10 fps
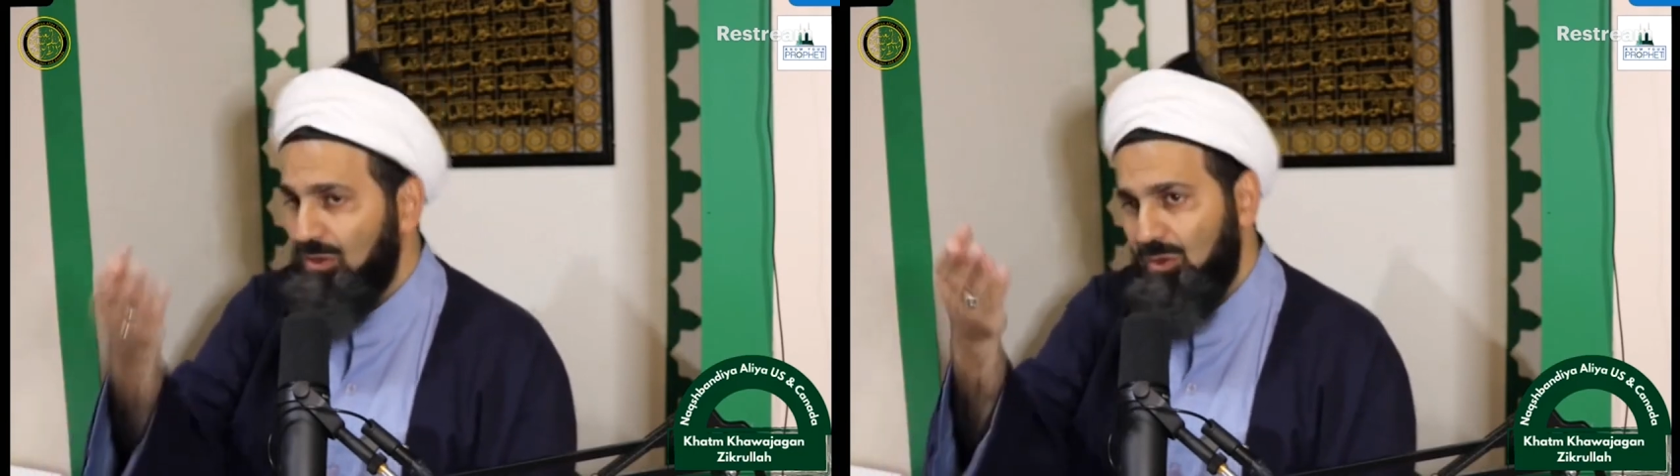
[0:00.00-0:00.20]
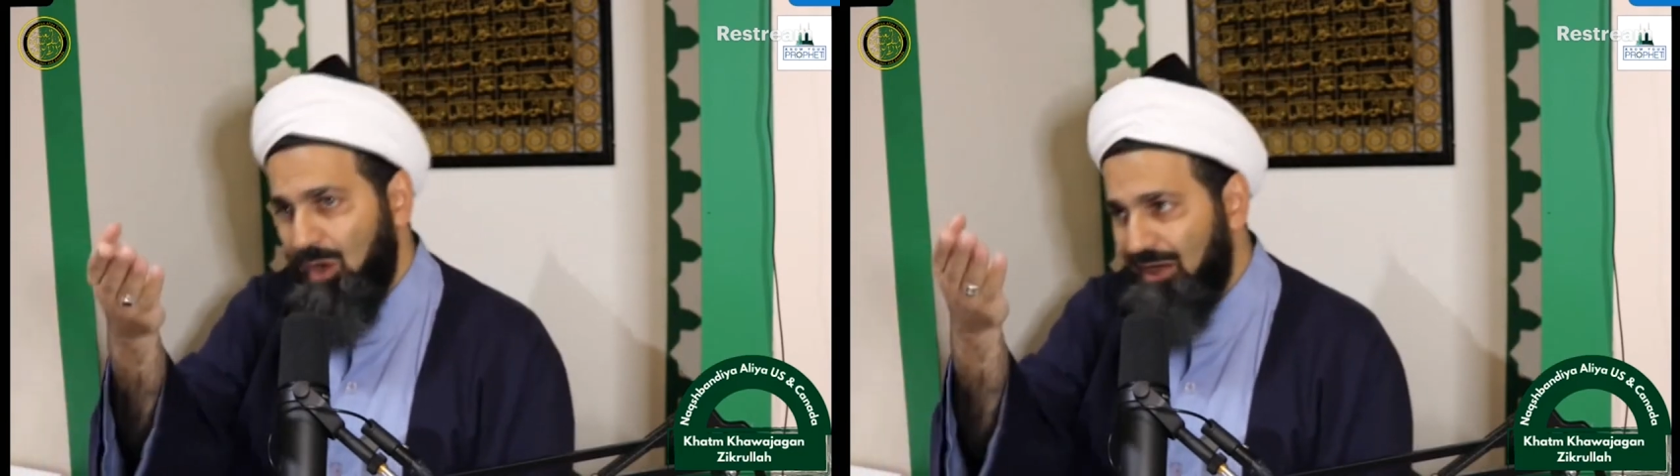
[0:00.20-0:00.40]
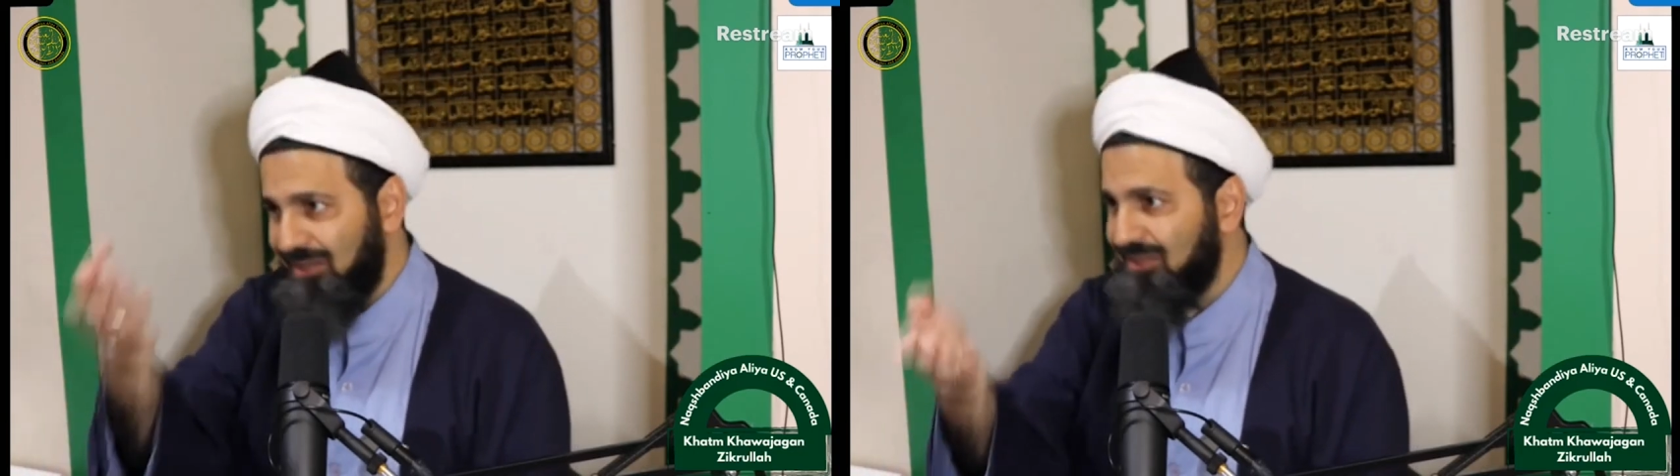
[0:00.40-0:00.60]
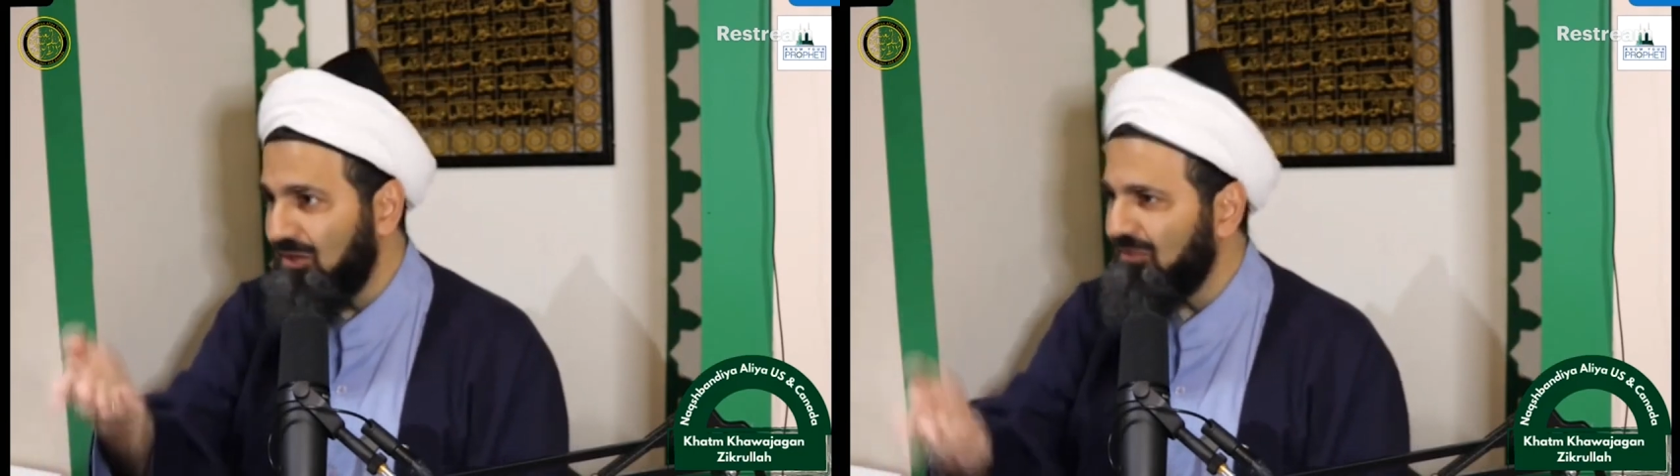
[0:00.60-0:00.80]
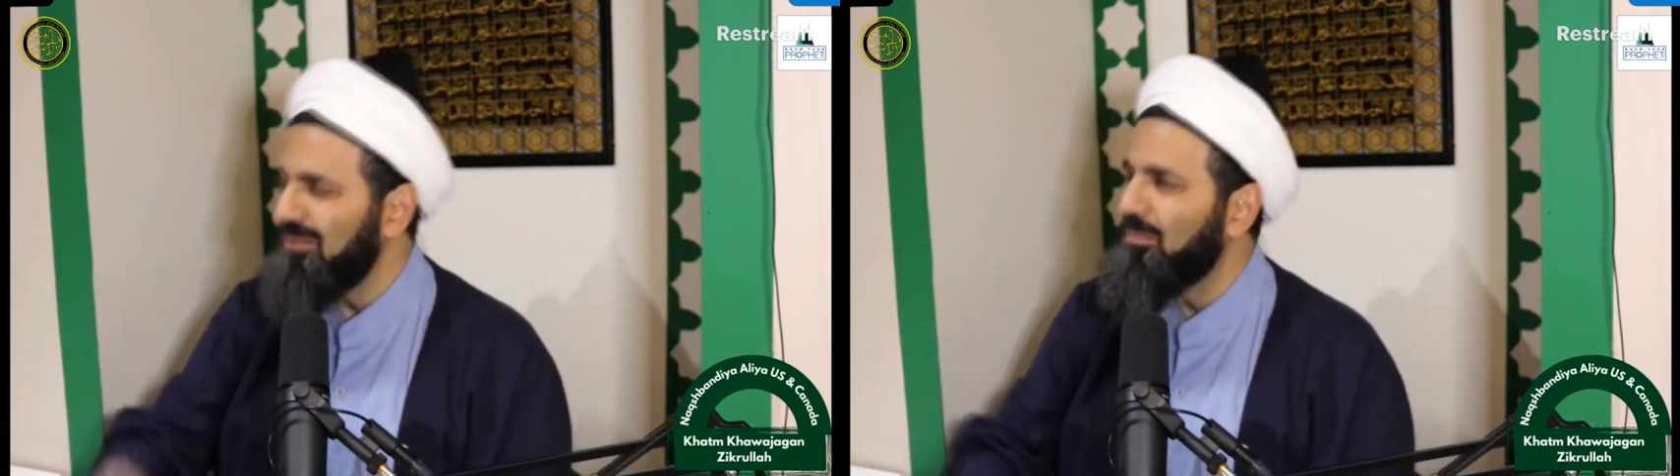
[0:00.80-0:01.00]
you are a
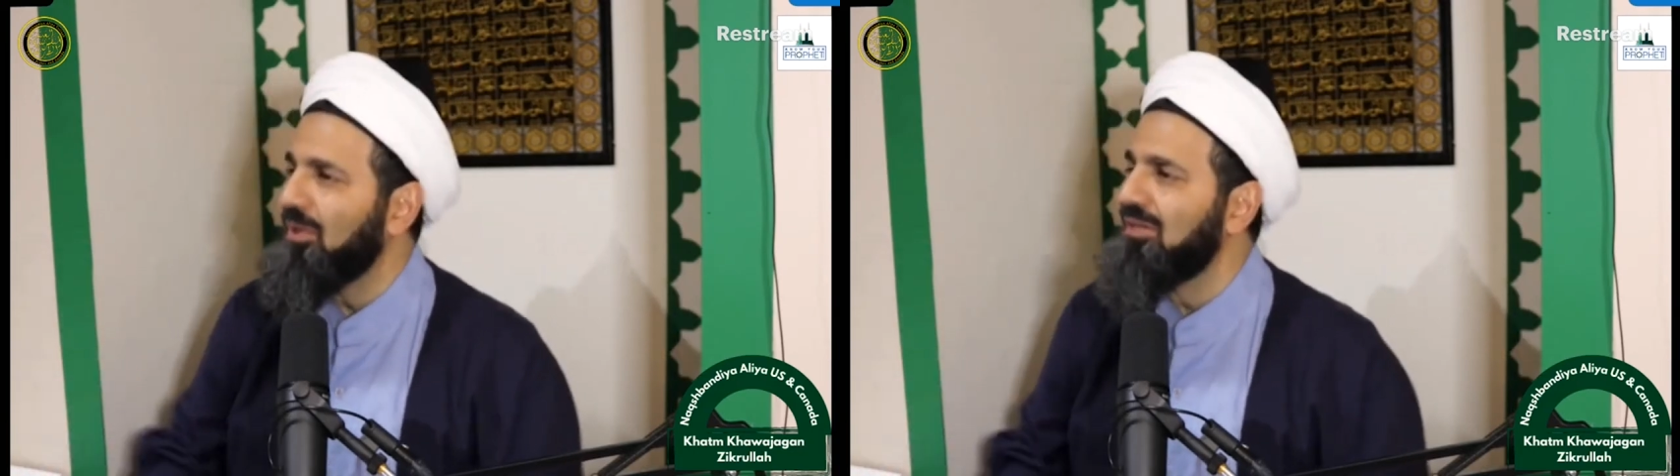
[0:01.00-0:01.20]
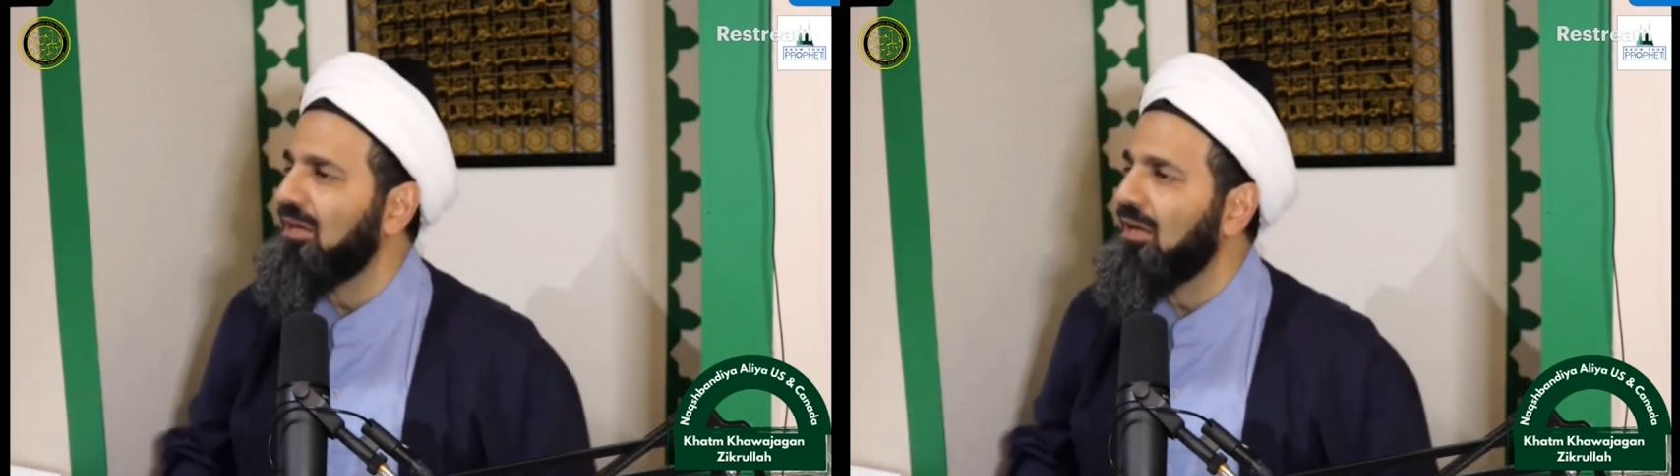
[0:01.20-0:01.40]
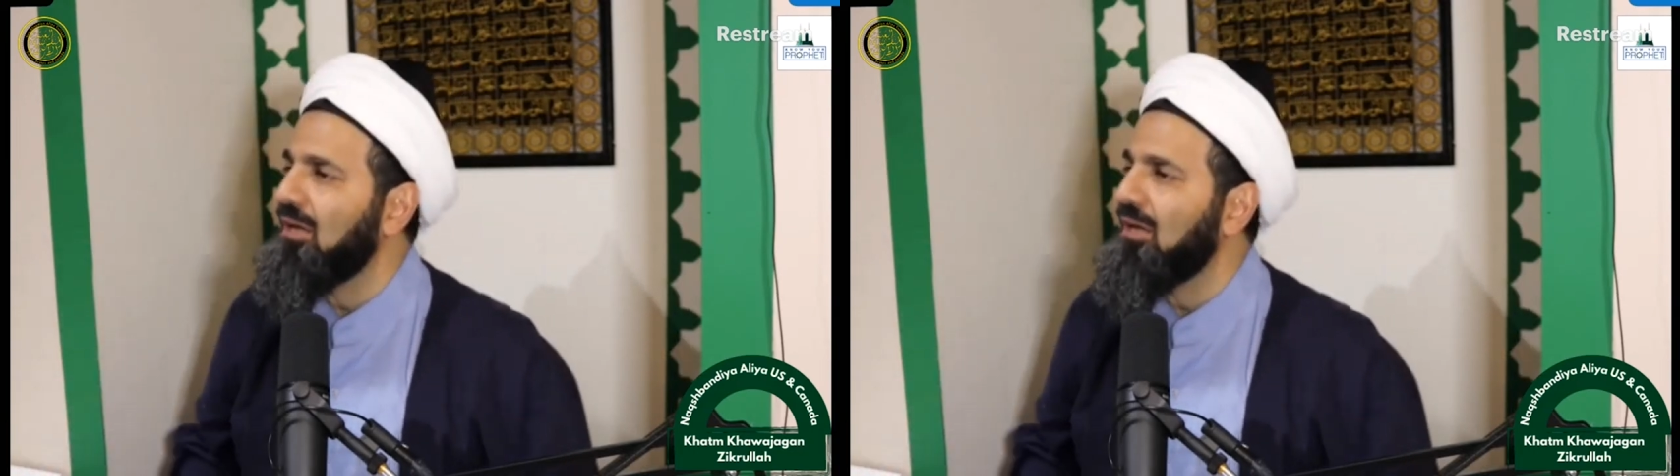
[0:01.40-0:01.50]
servant, but